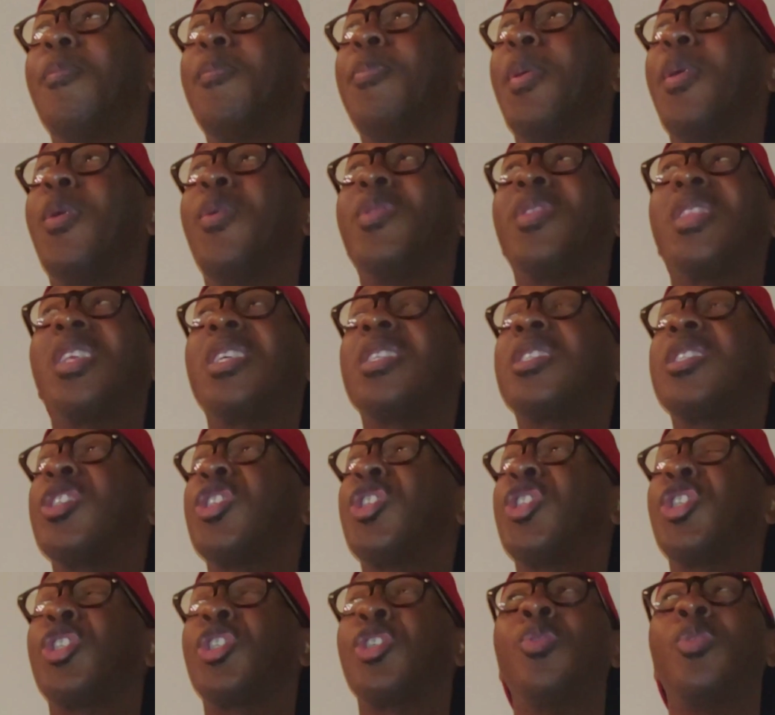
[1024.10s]
but this
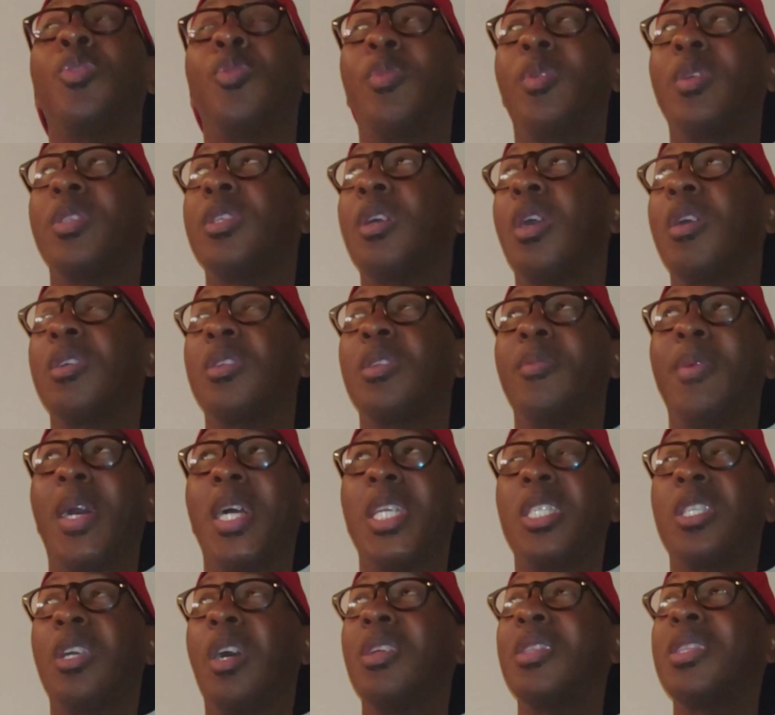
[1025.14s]
is shooter we're talking
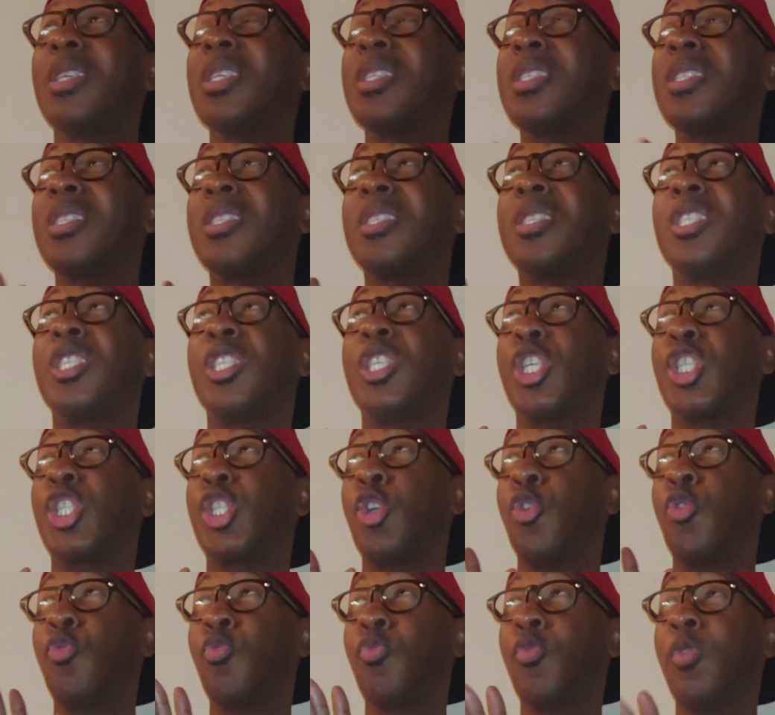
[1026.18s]
about, y'all. This is
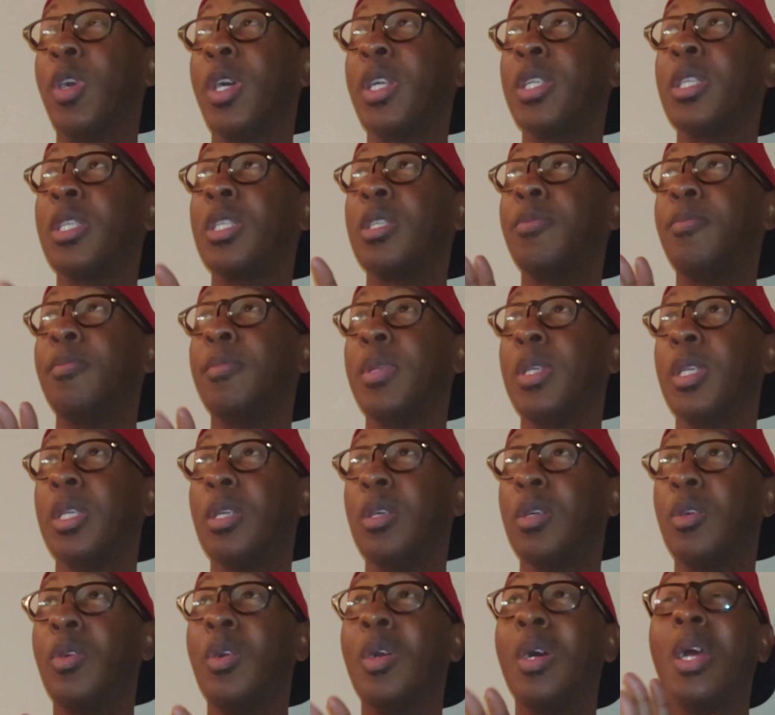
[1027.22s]
just your run of the
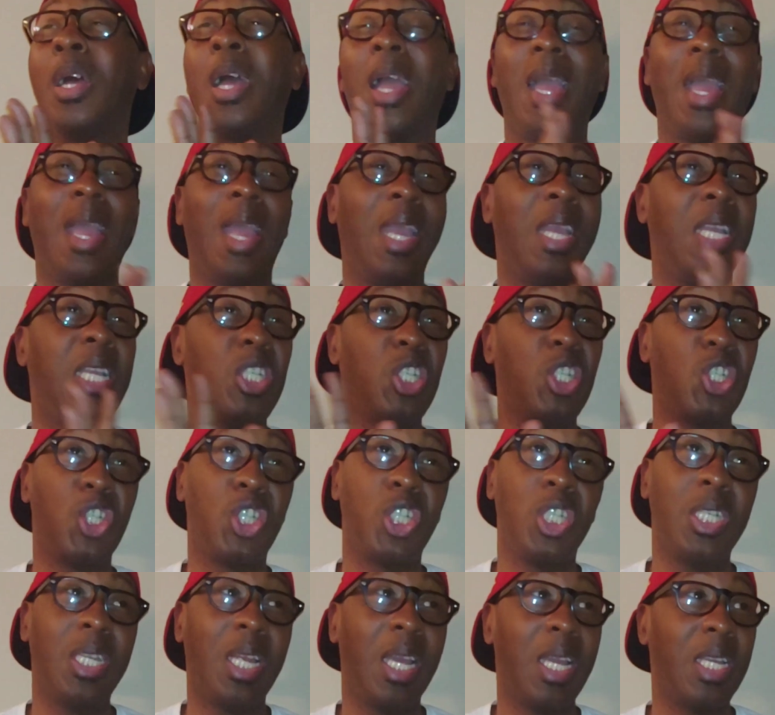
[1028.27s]
mill, ain't
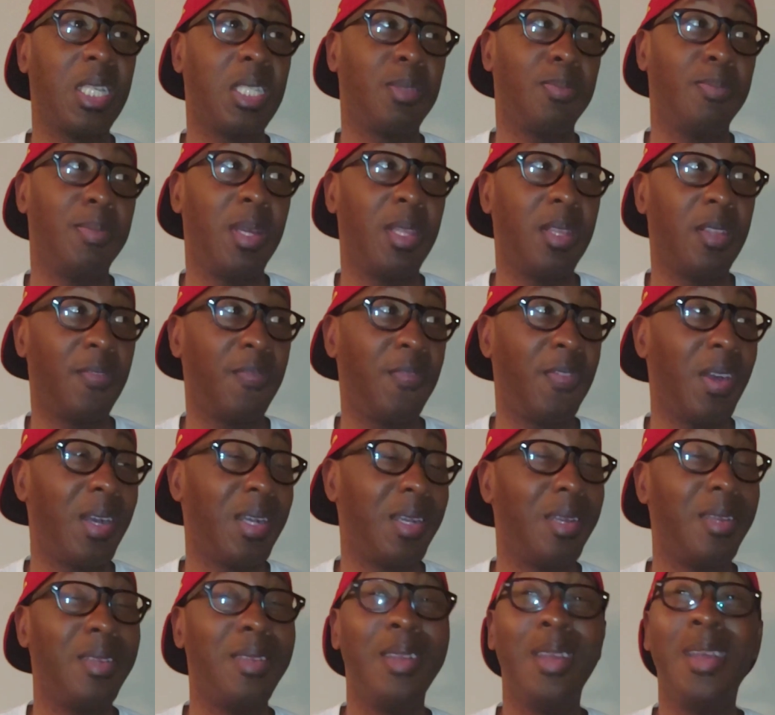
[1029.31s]
shit ass
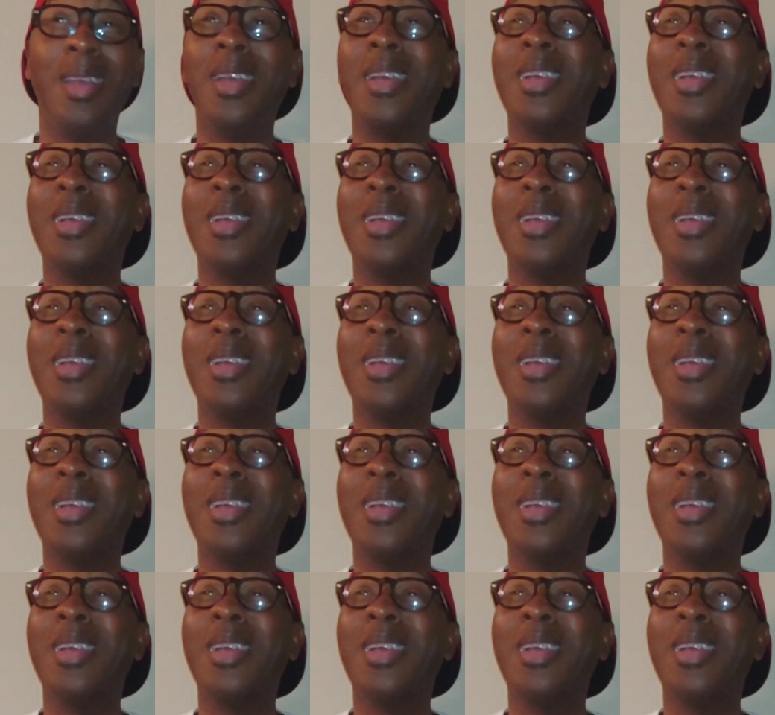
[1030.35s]
motherfucker.